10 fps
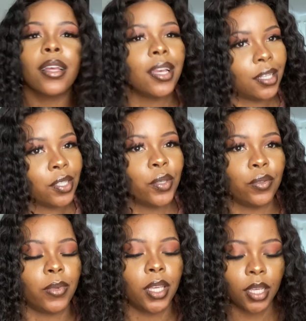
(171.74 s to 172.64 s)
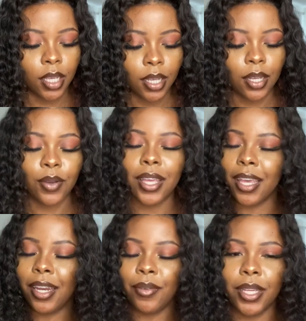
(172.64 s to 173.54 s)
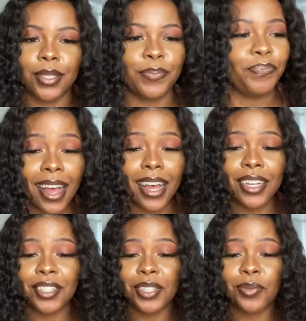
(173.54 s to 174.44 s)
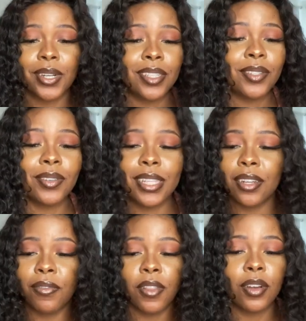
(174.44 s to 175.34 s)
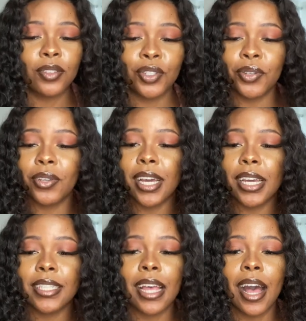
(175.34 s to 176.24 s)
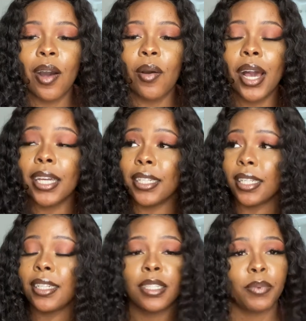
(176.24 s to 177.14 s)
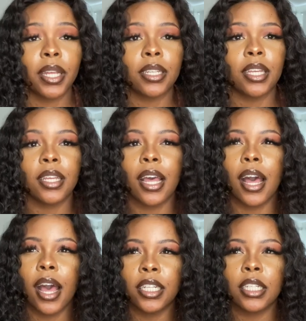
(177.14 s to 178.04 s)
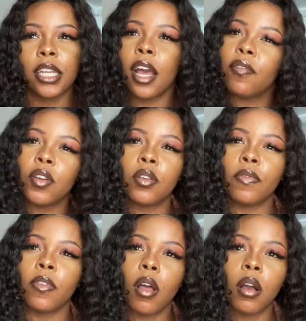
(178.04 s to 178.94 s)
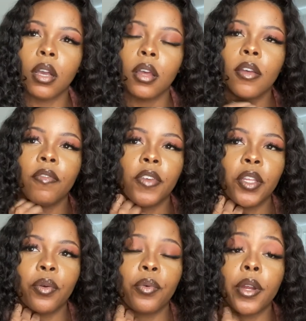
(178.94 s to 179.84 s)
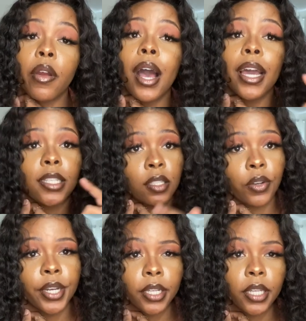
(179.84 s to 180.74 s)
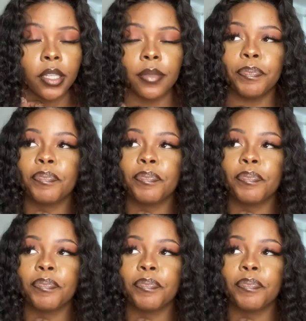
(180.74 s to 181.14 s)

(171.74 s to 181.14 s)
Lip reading: Excuse me. Anyways, I just wanted to do a little vlog to show you guys how I did this painting. I actually have another vlog video where I started it.